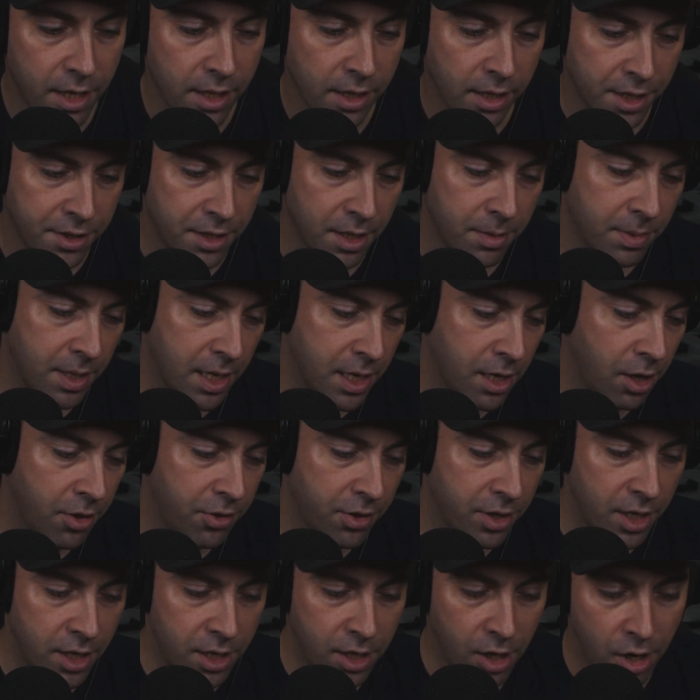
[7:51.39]
Let them get on
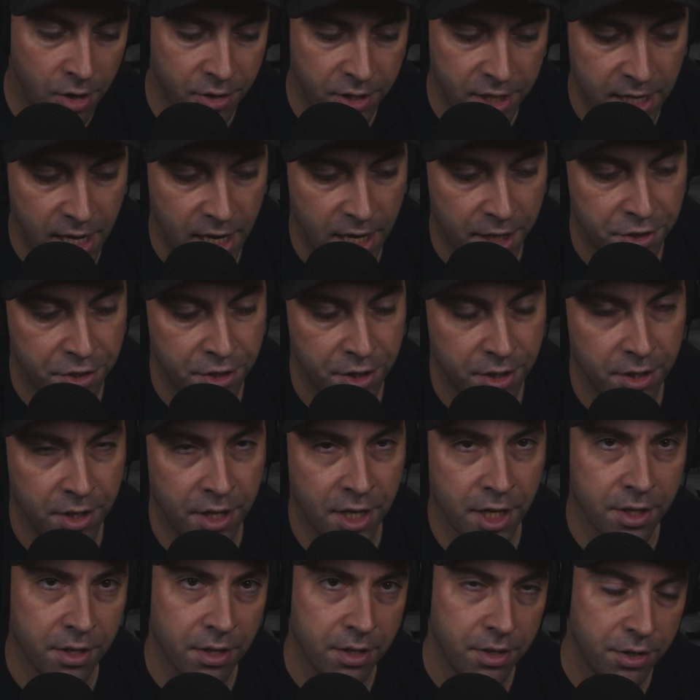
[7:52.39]
the
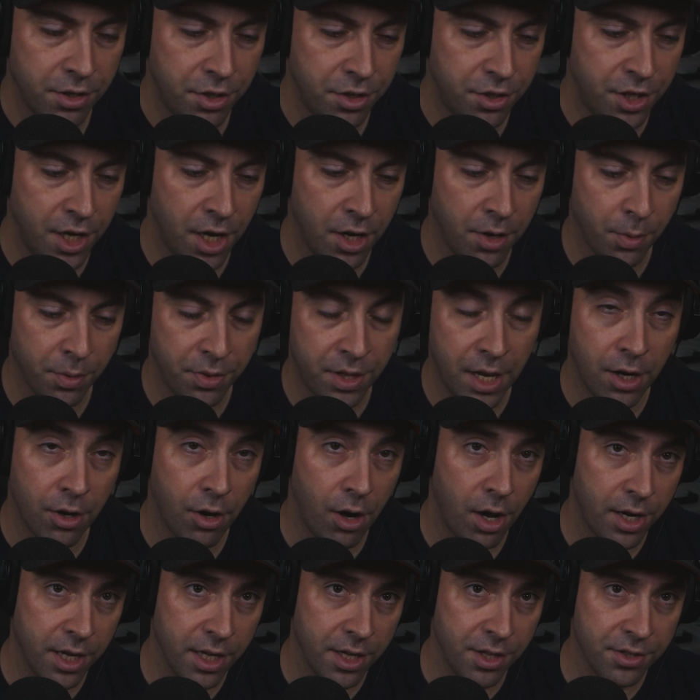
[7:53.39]
action, share it with their
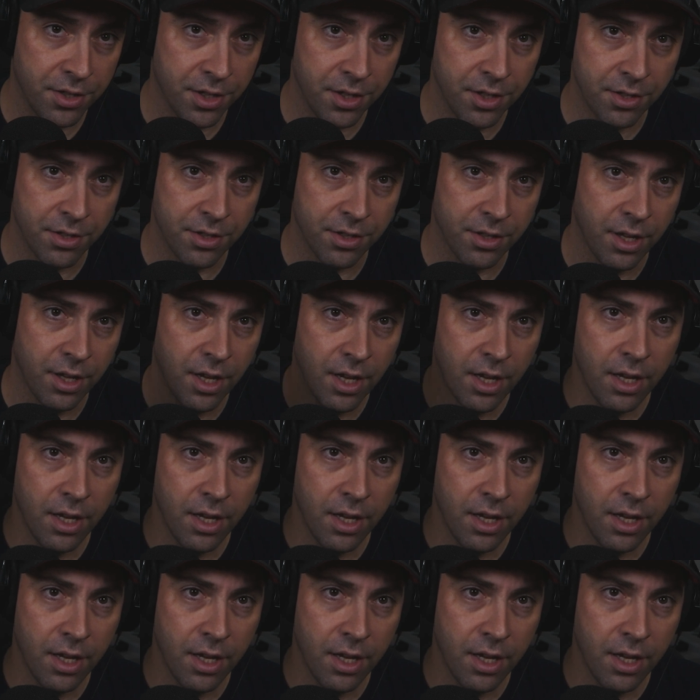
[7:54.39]
audiences.